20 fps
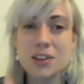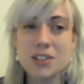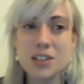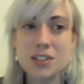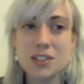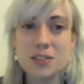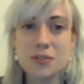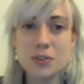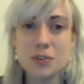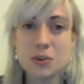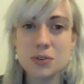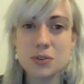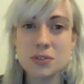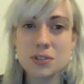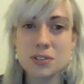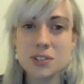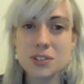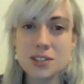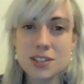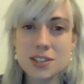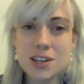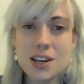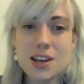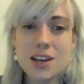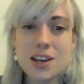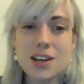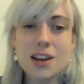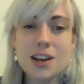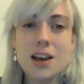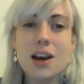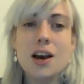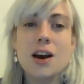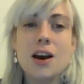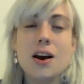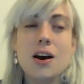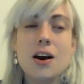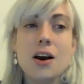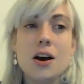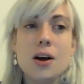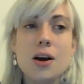it's easier for users to see.
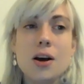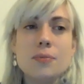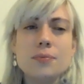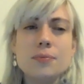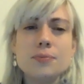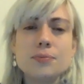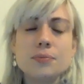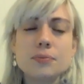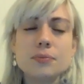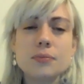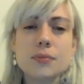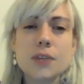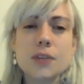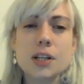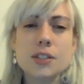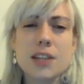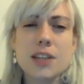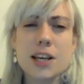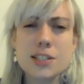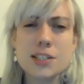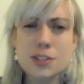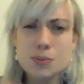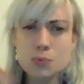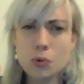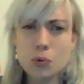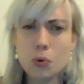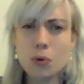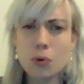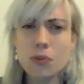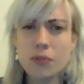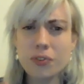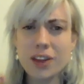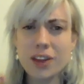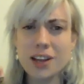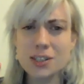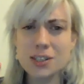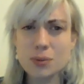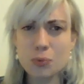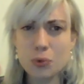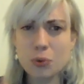So yes, it's more,
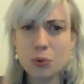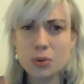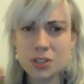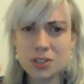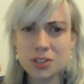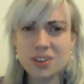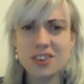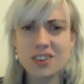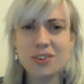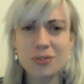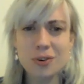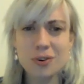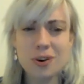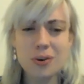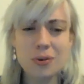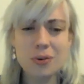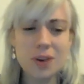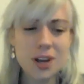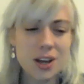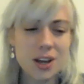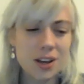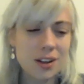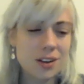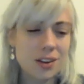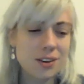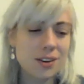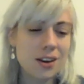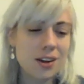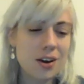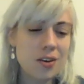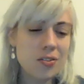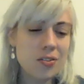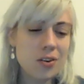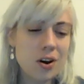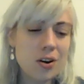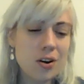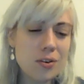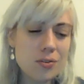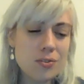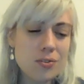that's a more designer role. Now I've
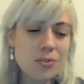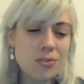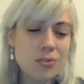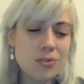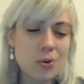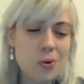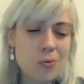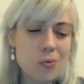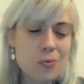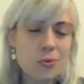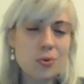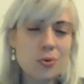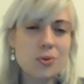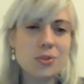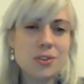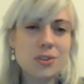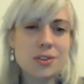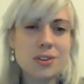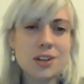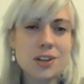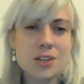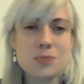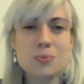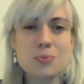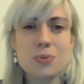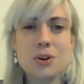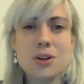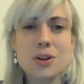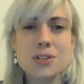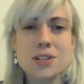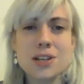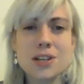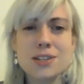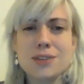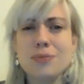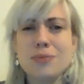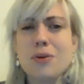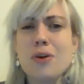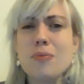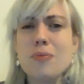kind of gone through this
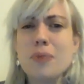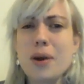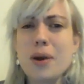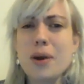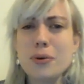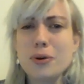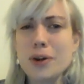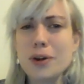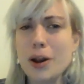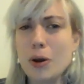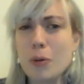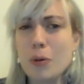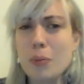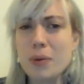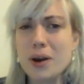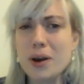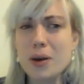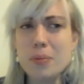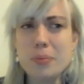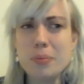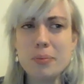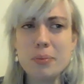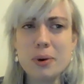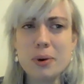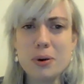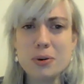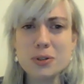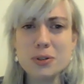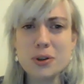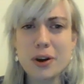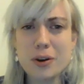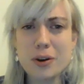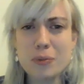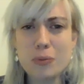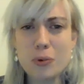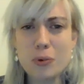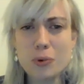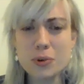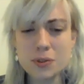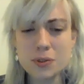process. I might have blabbered on a little bit, but it was kind of
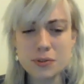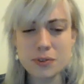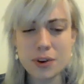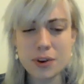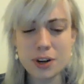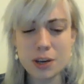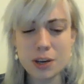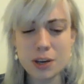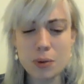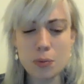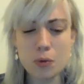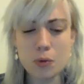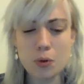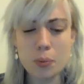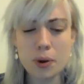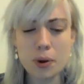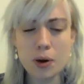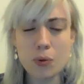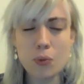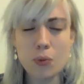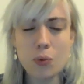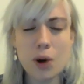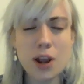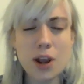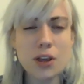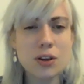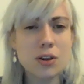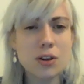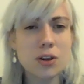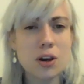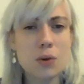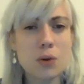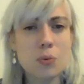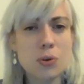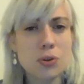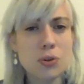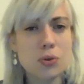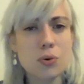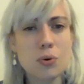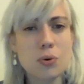more defining a bit more about where you can go
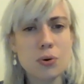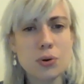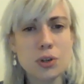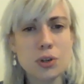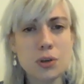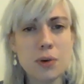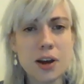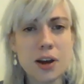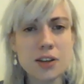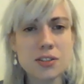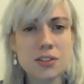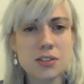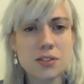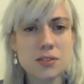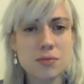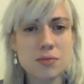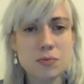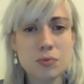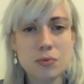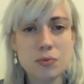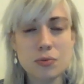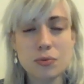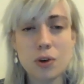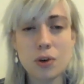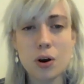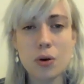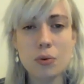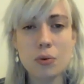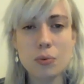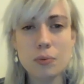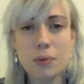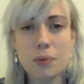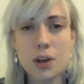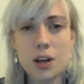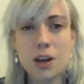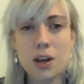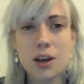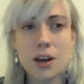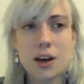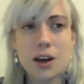with your UX role.
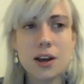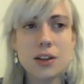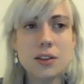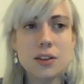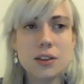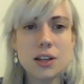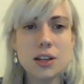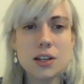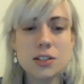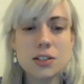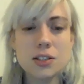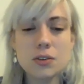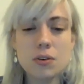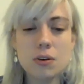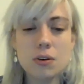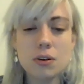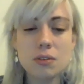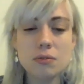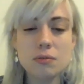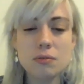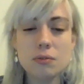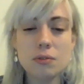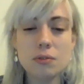And these are not